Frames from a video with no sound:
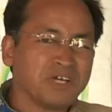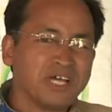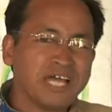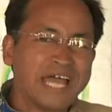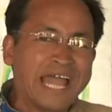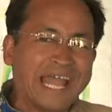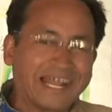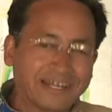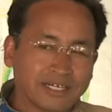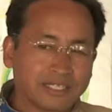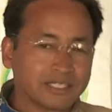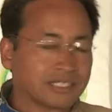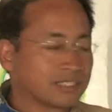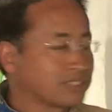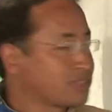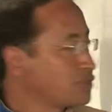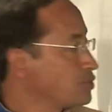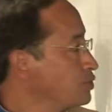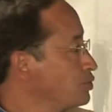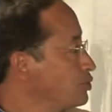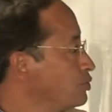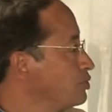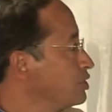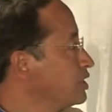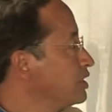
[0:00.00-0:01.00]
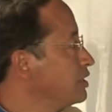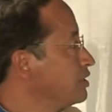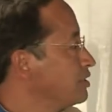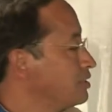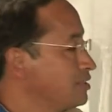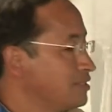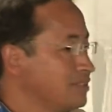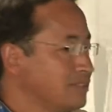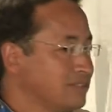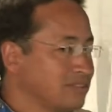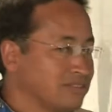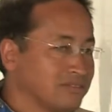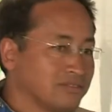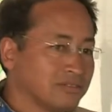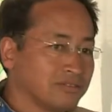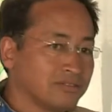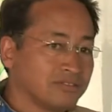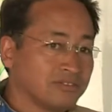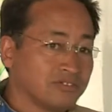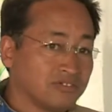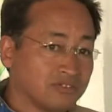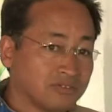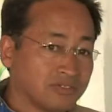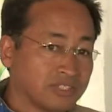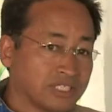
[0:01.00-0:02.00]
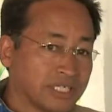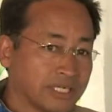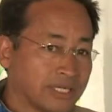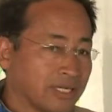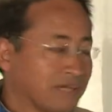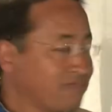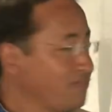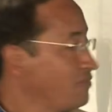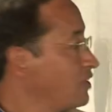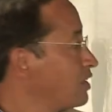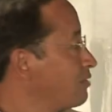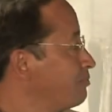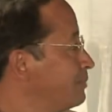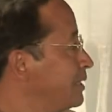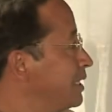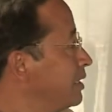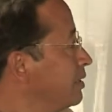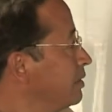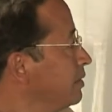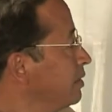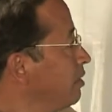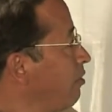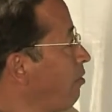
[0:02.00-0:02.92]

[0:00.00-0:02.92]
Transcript: anchors you in terra firma.